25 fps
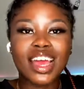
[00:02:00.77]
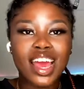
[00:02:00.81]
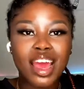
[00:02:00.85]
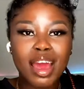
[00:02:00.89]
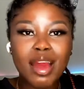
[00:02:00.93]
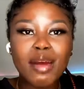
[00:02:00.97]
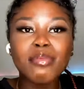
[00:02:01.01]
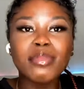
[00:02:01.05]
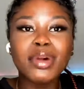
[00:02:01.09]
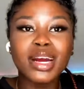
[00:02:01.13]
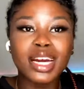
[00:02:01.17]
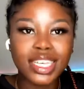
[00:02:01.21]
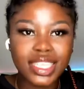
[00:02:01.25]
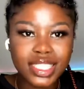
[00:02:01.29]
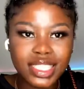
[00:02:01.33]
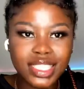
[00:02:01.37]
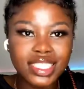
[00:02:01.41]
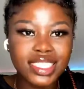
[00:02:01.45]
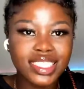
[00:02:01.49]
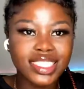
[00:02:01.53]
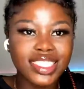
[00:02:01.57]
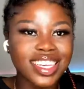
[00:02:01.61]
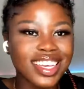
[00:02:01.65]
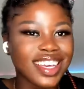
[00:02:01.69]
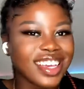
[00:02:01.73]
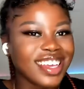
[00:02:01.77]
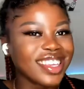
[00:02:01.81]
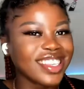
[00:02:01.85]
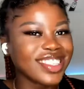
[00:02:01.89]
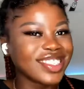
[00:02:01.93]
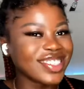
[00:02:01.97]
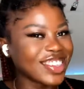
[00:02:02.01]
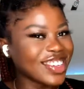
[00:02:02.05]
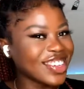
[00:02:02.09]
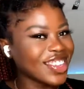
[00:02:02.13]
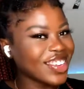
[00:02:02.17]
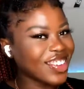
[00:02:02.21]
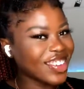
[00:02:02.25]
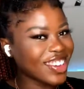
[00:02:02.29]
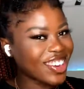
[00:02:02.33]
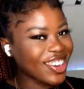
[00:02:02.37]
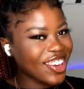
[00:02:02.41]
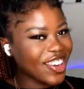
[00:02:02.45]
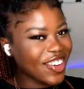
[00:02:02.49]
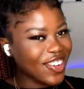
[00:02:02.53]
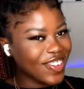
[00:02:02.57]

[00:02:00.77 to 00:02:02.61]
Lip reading: months. So you know your girl